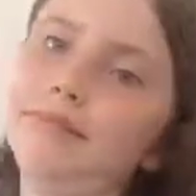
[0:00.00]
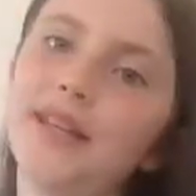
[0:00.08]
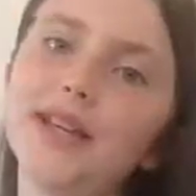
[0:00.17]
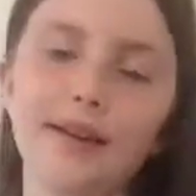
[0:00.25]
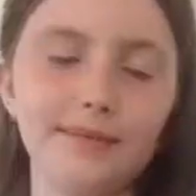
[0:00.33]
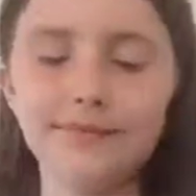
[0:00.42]

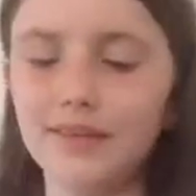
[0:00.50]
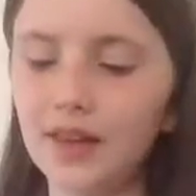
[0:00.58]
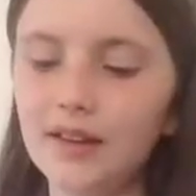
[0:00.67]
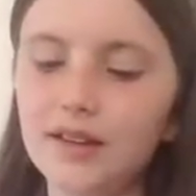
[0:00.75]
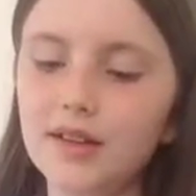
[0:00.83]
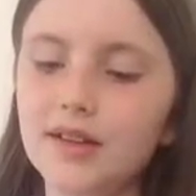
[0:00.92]
Yeah.
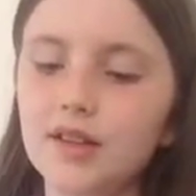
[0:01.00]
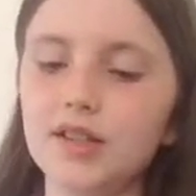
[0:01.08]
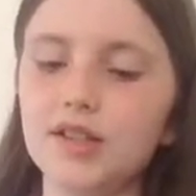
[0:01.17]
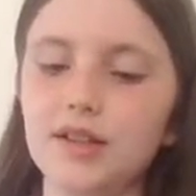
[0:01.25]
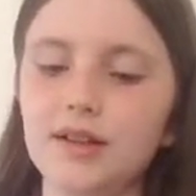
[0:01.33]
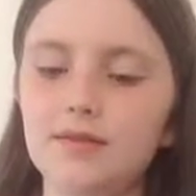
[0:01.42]

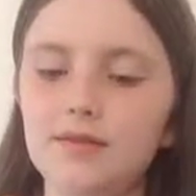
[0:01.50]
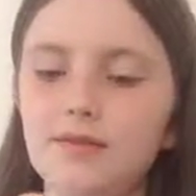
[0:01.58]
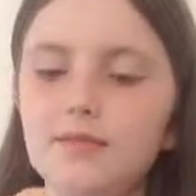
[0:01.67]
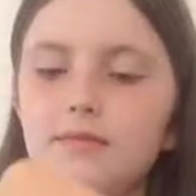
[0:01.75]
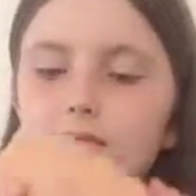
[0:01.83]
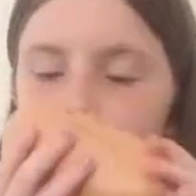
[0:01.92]
So yeah.
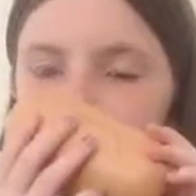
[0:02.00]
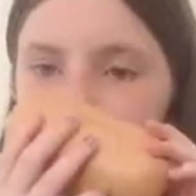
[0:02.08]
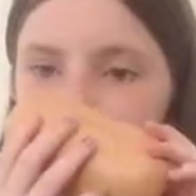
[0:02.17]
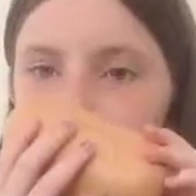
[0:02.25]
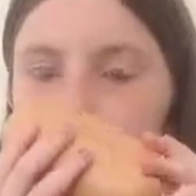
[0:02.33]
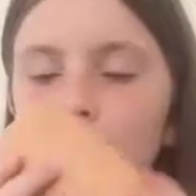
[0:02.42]

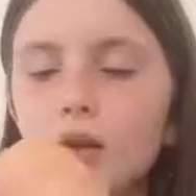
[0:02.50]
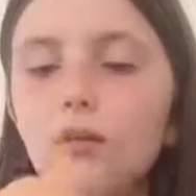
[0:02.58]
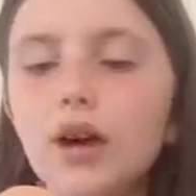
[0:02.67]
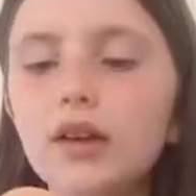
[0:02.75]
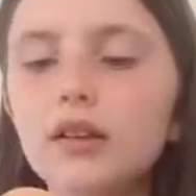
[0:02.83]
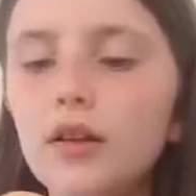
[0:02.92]

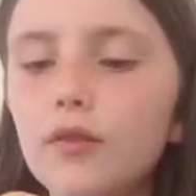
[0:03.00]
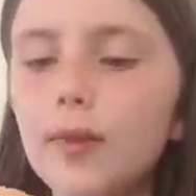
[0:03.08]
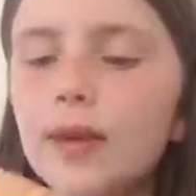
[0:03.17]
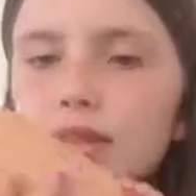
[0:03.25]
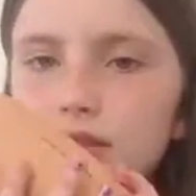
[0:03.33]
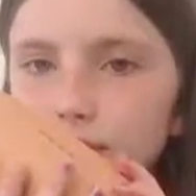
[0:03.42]
What I love
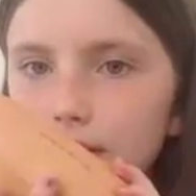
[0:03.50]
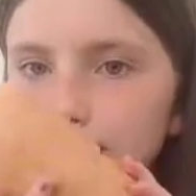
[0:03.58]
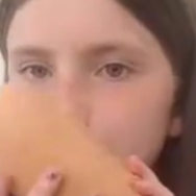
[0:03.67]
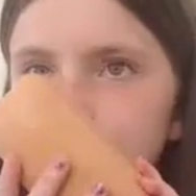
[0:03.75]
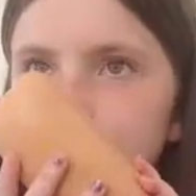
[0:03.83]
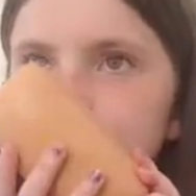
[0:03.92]
about this
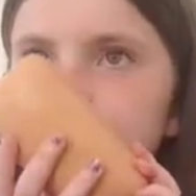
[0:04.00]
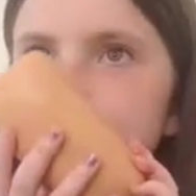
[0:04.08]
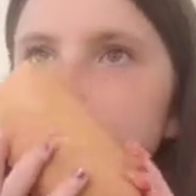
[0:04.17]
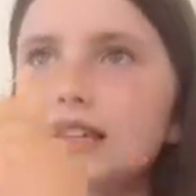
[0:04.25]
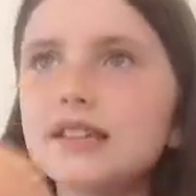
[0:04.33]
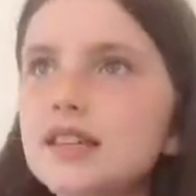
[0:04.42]
one
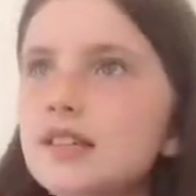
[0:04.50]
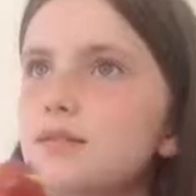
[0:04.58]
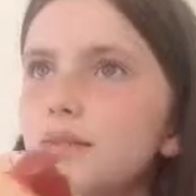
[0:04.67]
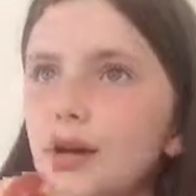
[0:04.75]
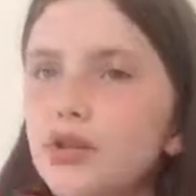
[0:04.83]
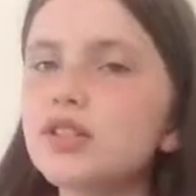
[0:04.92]
is it
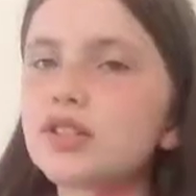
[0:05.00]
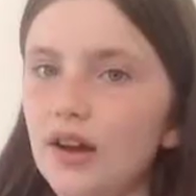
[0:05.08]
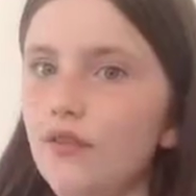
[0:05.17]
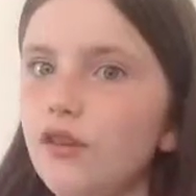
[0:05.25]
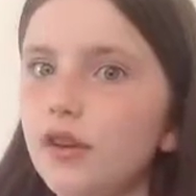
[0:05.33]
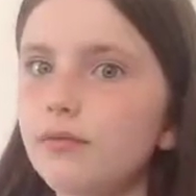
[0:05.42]
smells
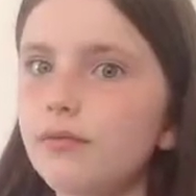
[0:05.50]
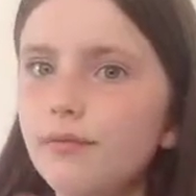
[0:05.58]
different.